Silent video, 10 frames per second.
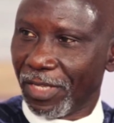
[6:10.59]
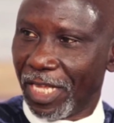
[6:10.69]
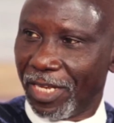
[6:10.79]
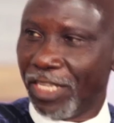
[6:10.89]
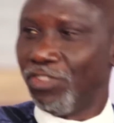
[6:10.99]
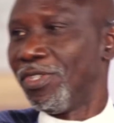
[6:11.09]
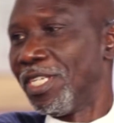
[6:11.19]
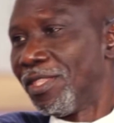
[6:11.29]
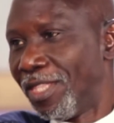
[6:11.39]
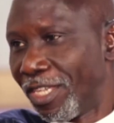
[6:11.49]
And then you
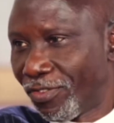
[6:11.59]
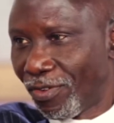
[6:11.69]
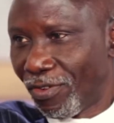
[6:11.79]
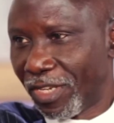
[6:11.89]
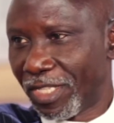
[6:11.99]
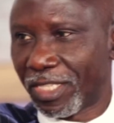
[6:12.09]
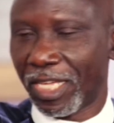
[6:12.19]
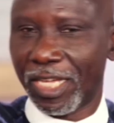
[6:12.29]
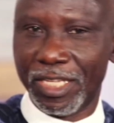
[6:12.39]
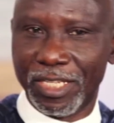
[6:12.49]
did this on the
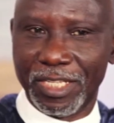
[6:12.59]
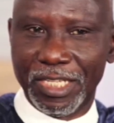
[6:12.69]
side.